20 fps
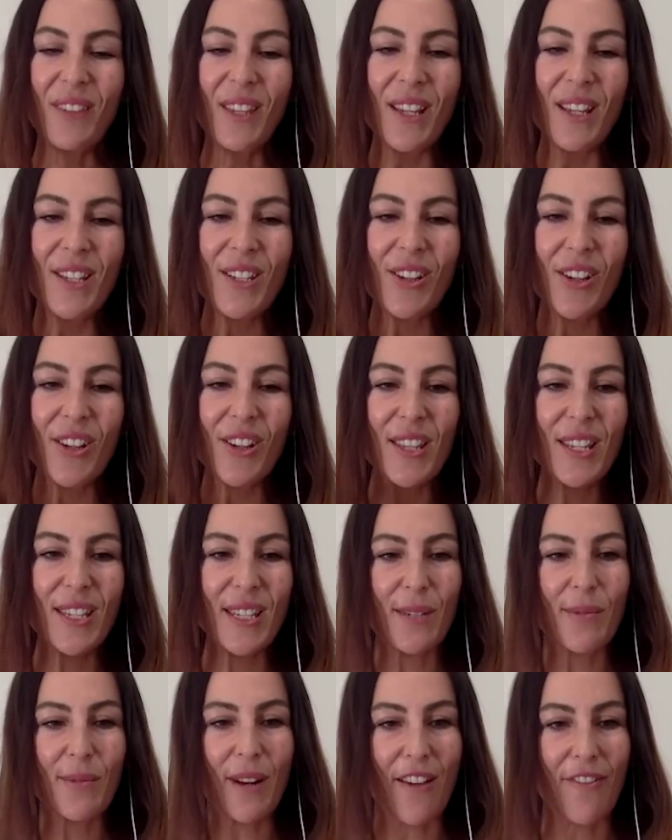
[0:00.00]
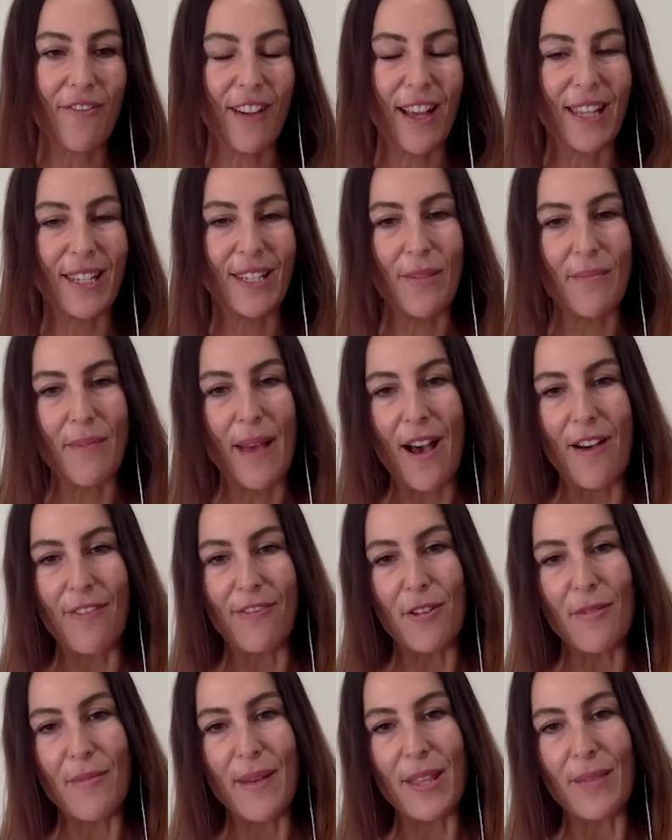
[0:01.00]
so this is what I find so
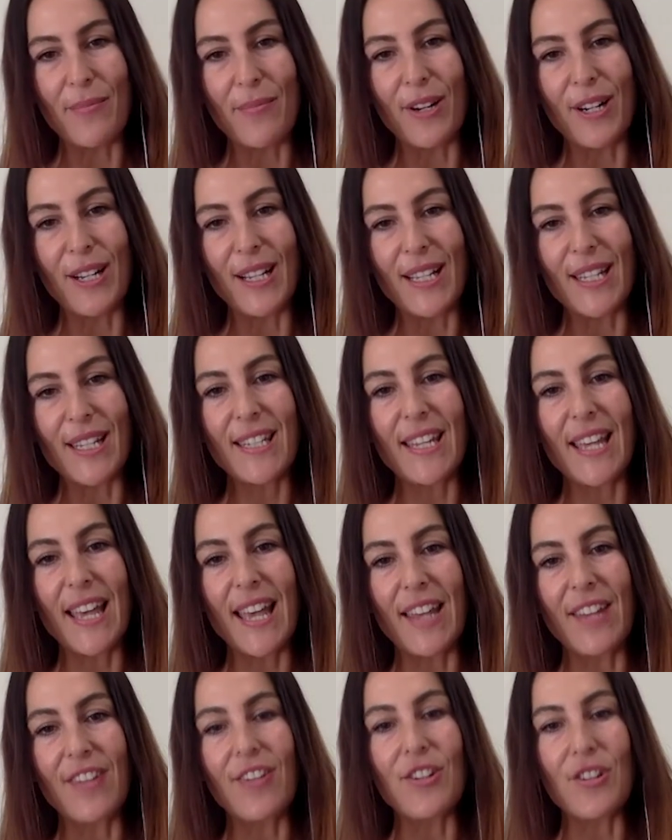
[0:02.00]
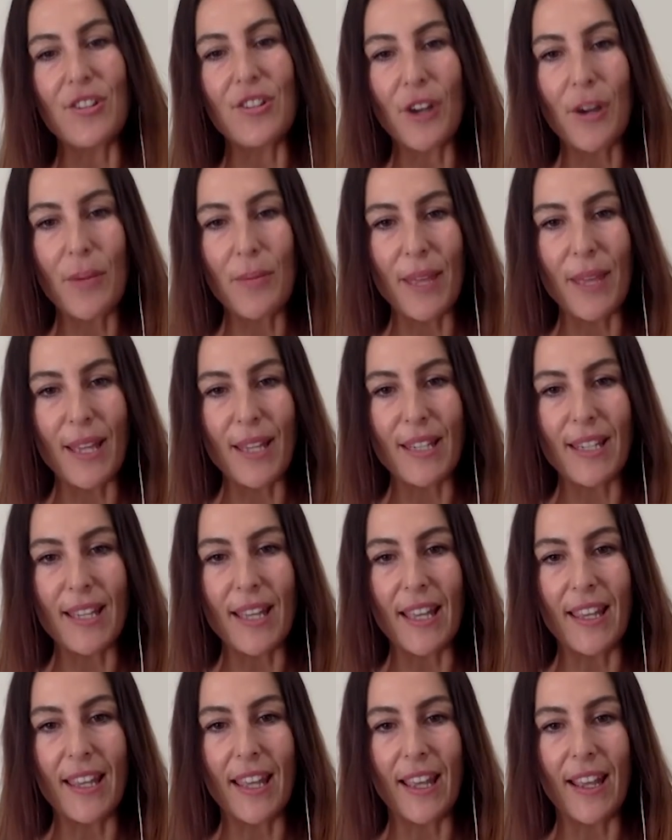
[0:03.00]
powerful about the products and the nootropics
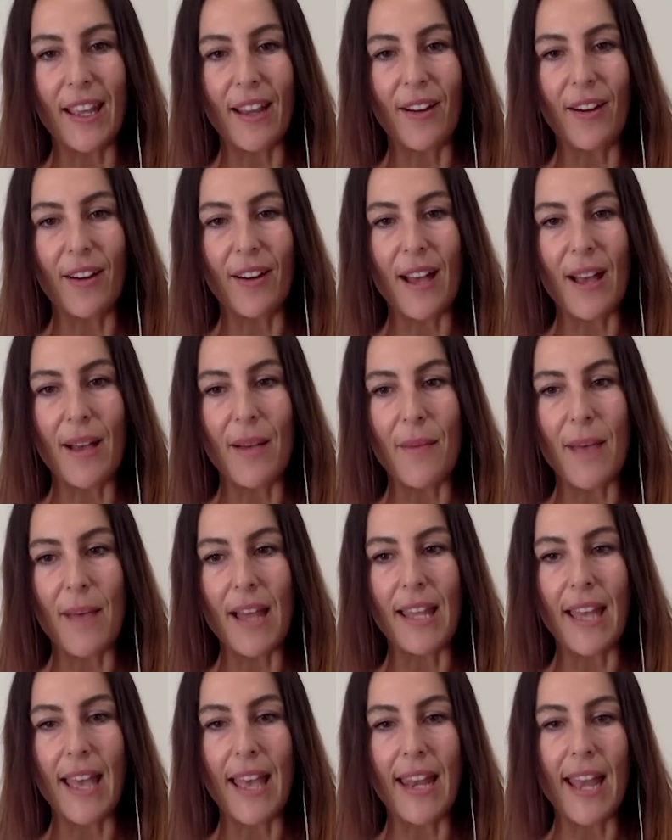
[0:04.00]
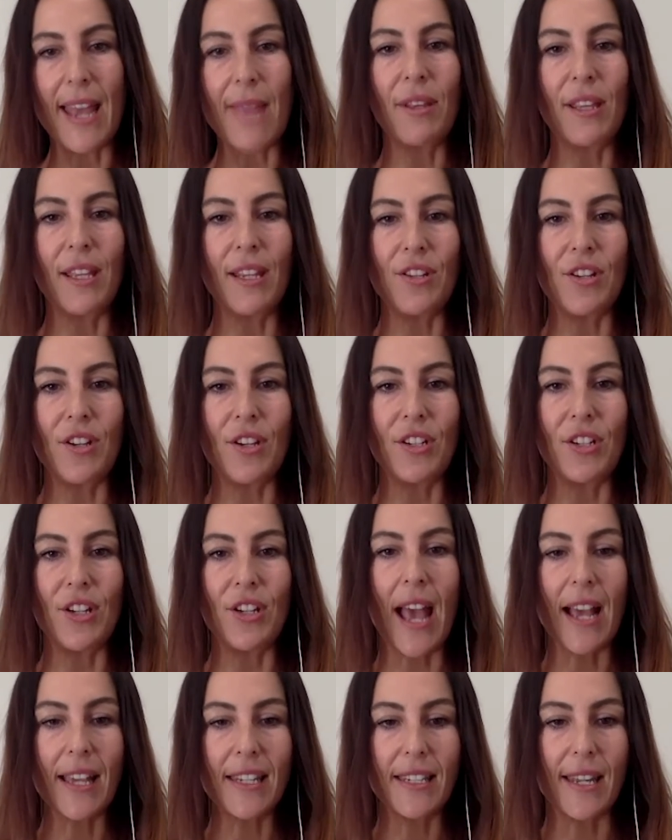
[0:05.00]
that they're um, enabling you to
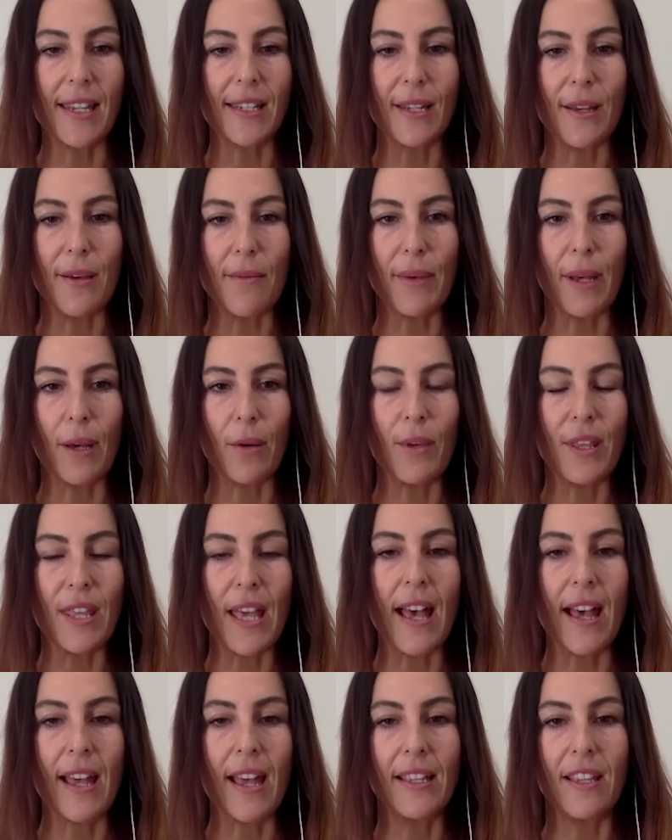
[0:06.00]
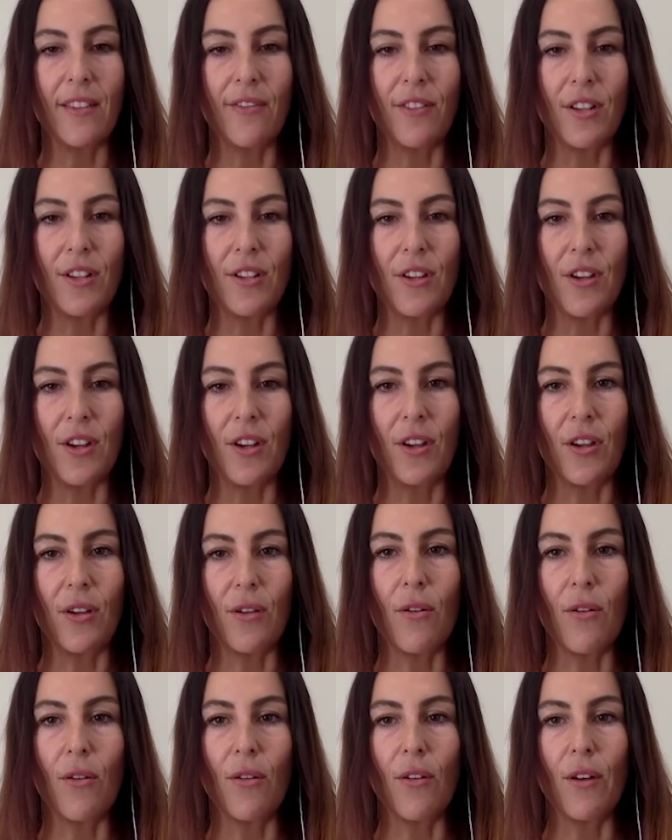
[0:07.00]
access it, but without giving you
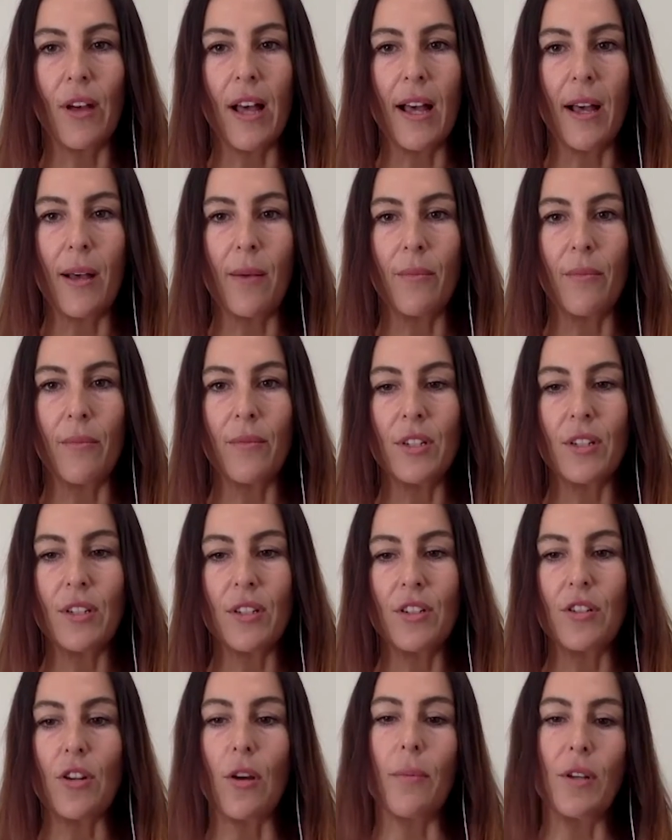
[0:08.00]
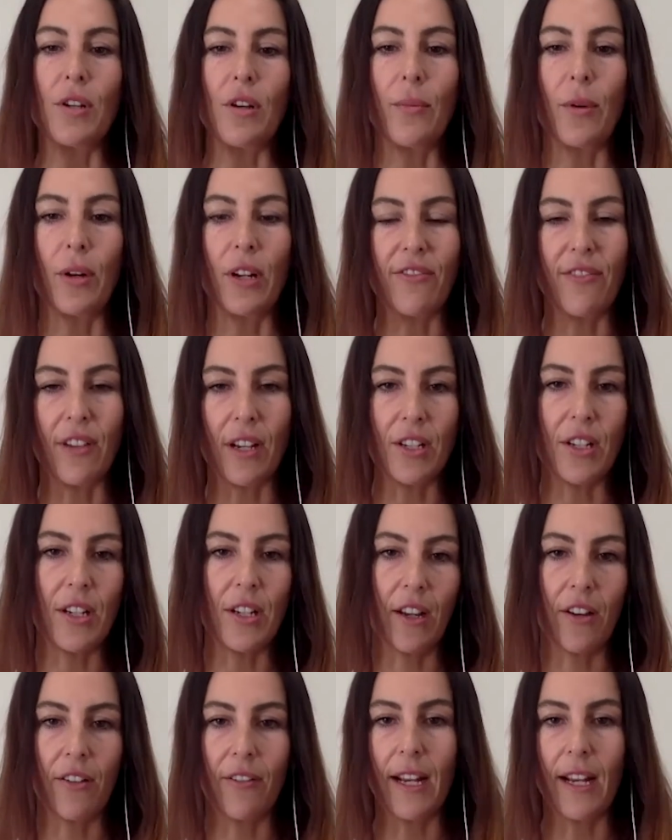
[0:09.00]
or um, stopping your body
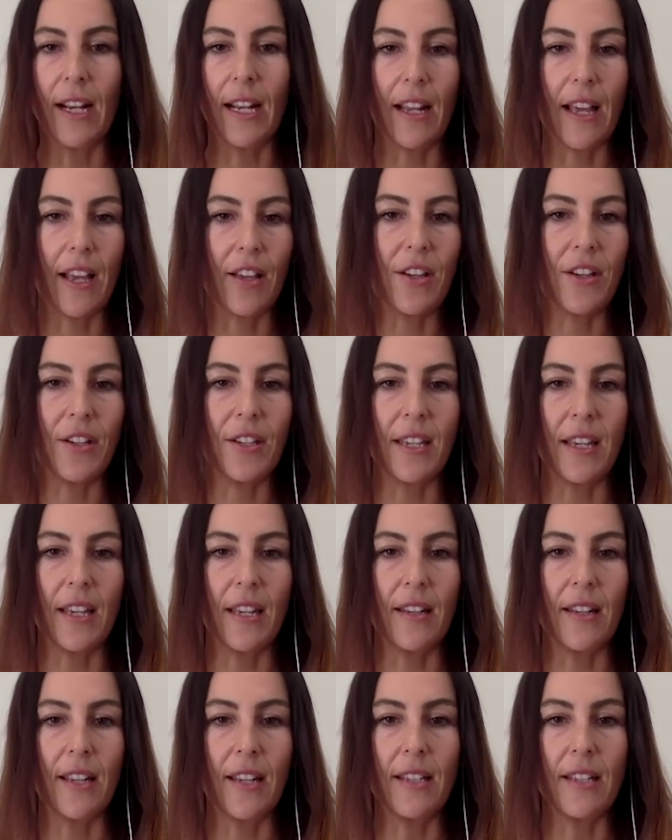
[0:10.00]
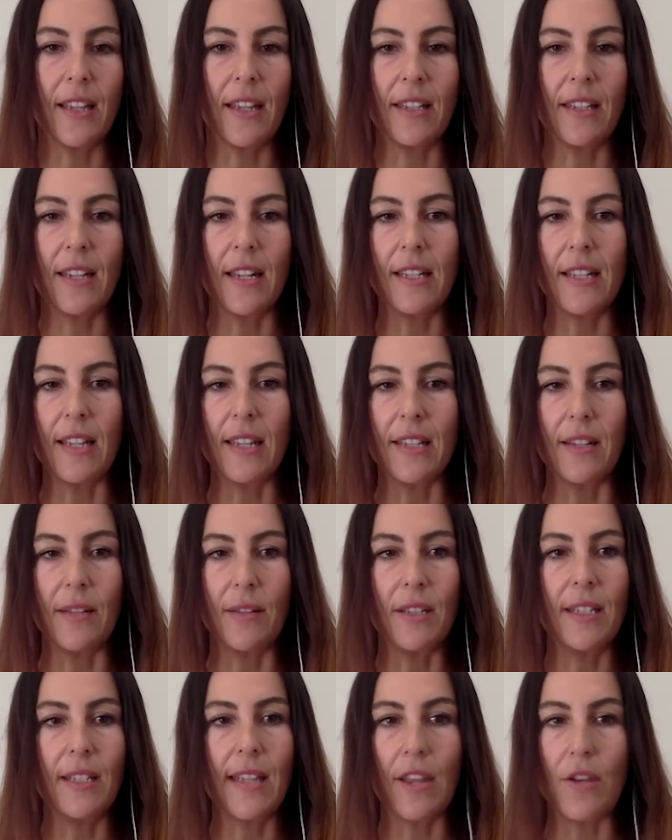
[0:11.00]
functioning correctly. Like you said, it does it
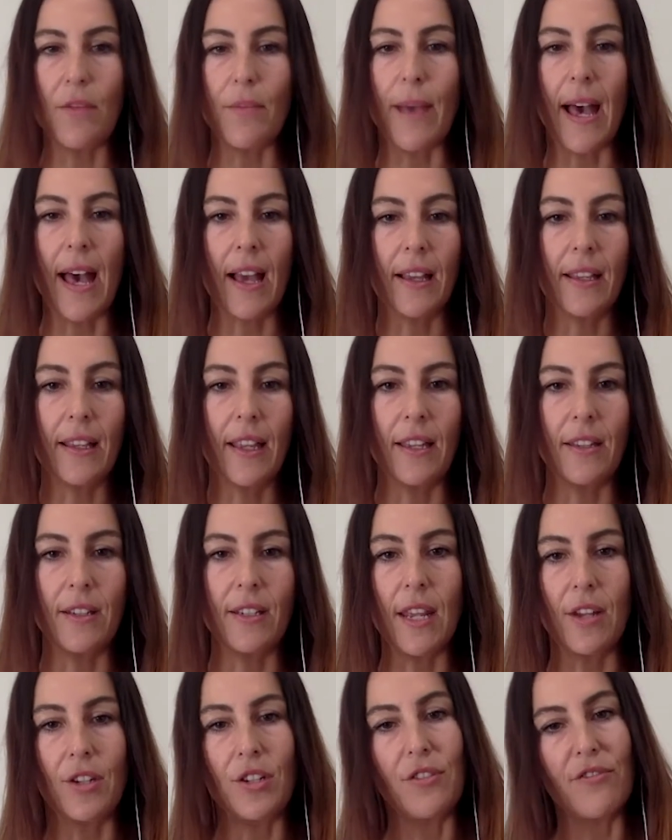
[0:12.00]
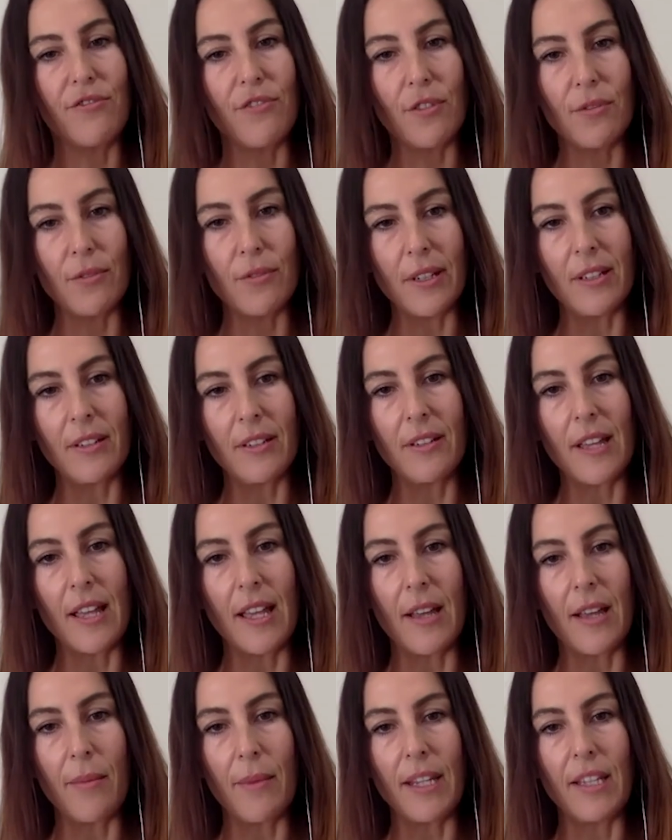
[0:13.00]
doesn't set you back; it sets you forward
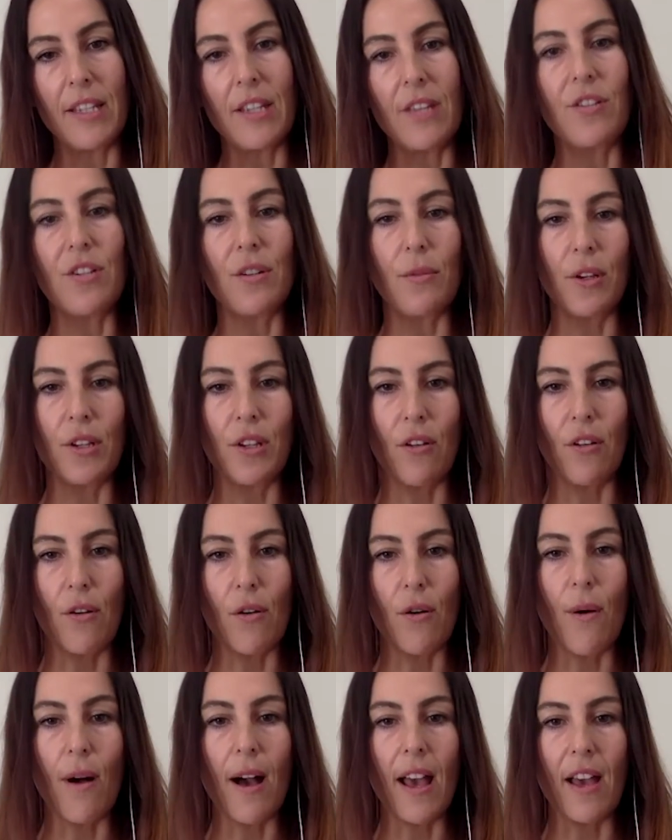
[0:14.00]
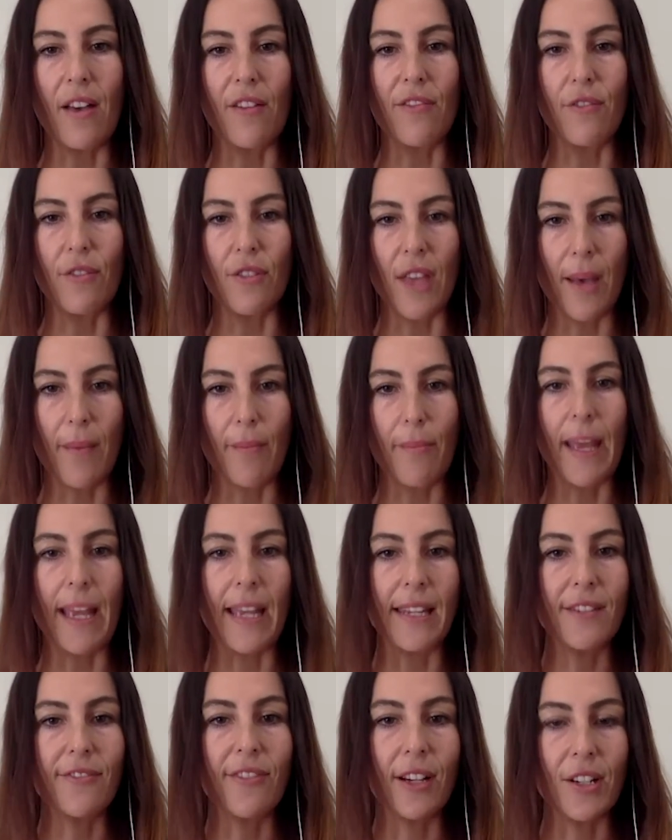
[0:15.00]
um, and gives you what you require for that
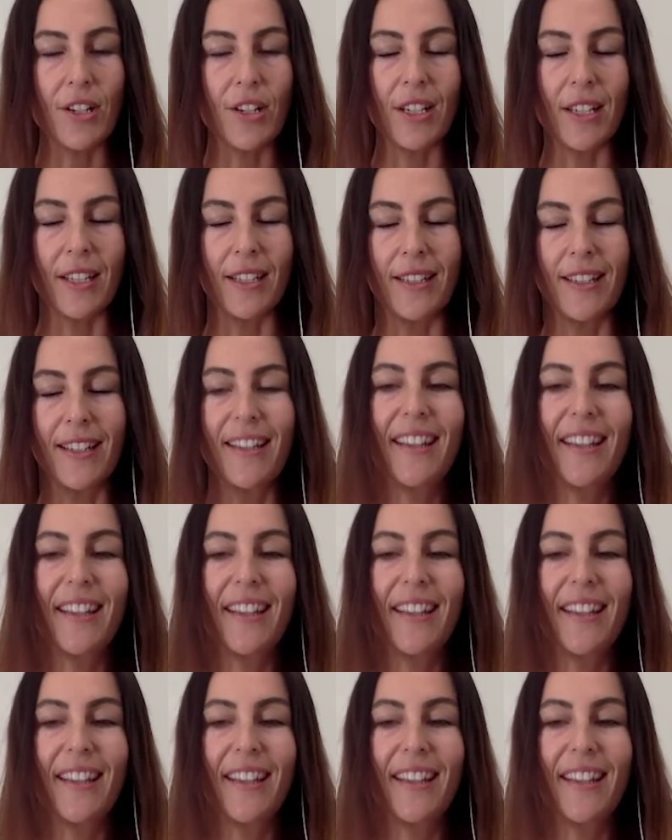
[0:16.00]
base function.